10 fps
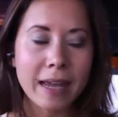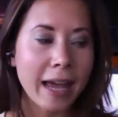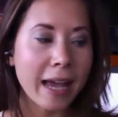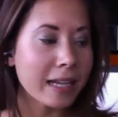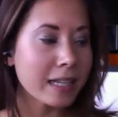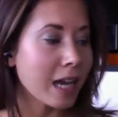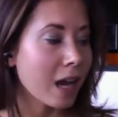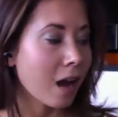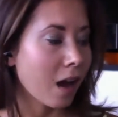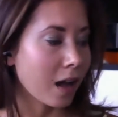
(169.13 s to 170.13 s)
And
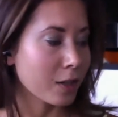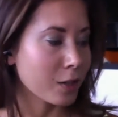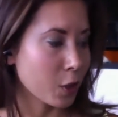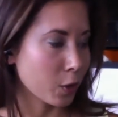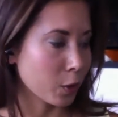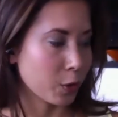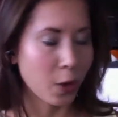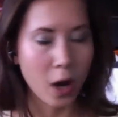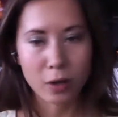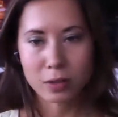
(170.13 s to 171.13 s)
I'll show you
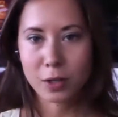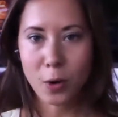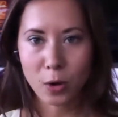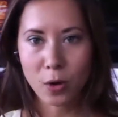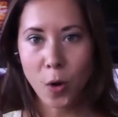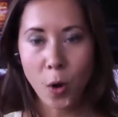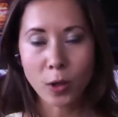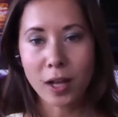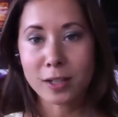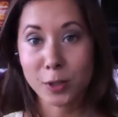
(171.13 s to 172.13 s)
throughout the whole
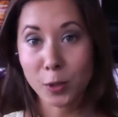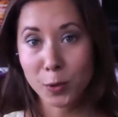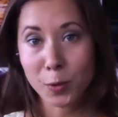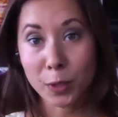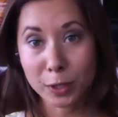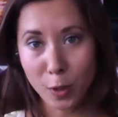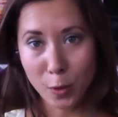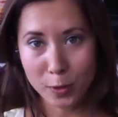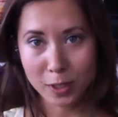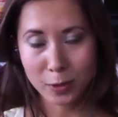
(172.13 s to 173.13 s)
call, I'll show you what
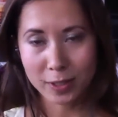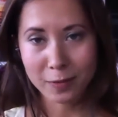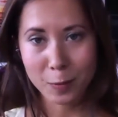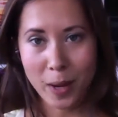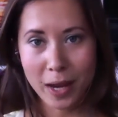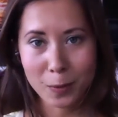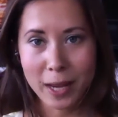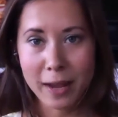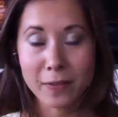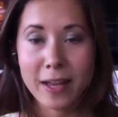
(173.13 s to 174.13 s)
goes into the gift bag. We
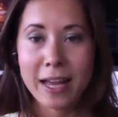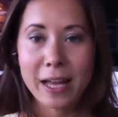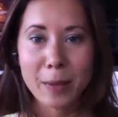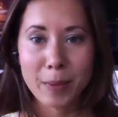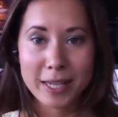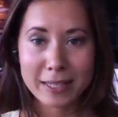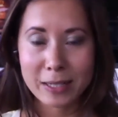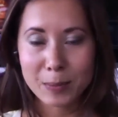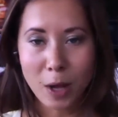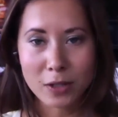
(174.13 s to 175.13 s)
have amazing
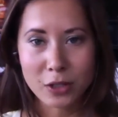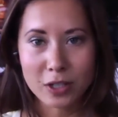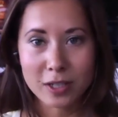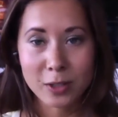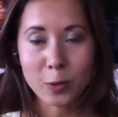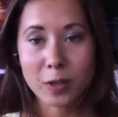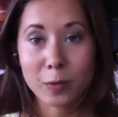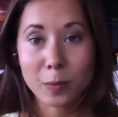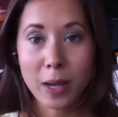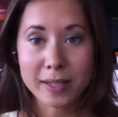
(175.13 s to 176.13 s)
sponsors, so
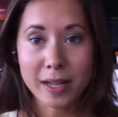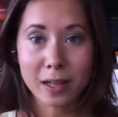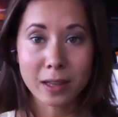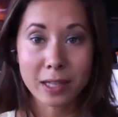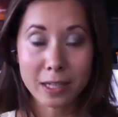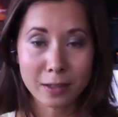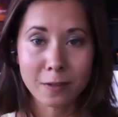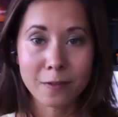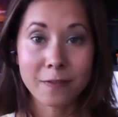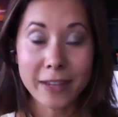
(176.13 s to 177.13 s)
gift bags are
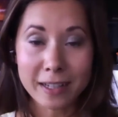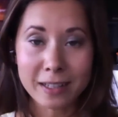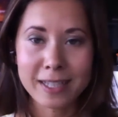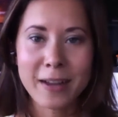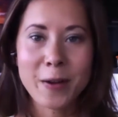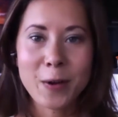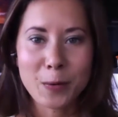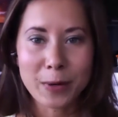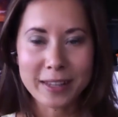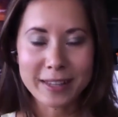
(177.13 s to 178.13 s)
literally filled
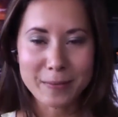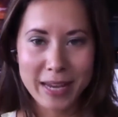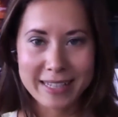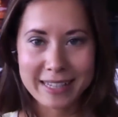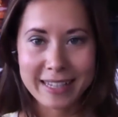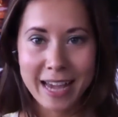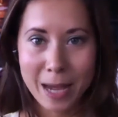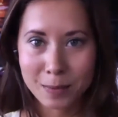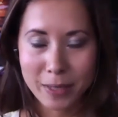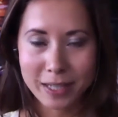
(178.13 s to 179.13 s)
with amazing
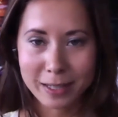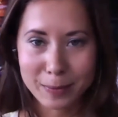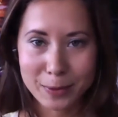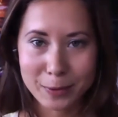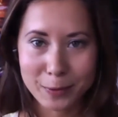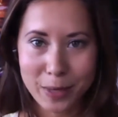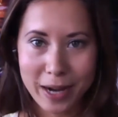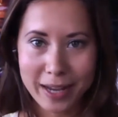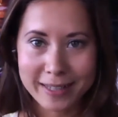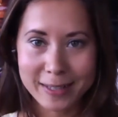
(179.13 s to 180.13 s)
Happy Belly approved
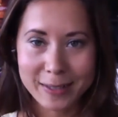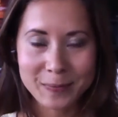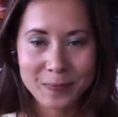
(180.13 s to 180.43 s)
brands.